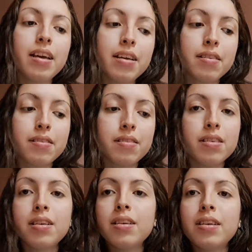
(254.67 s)

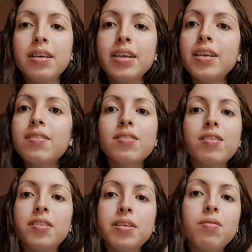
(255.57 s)
and it is
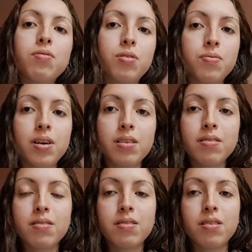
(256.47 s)
ideal for
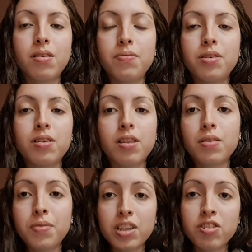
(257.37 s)
fans of
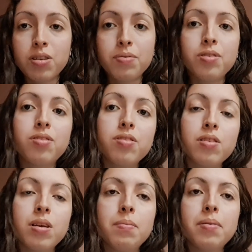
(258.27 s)
Gothic fiction, of
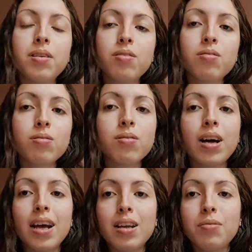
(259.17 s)
course, but I also
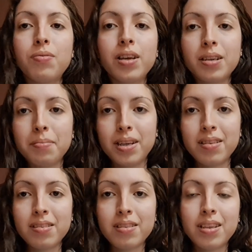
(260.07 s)
highly
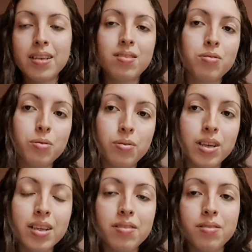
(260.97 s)
recommend this
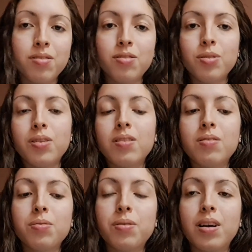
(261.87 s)
story to
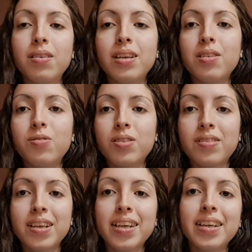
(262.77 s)
students who are
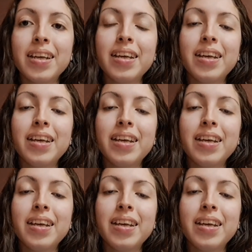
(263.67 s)
interested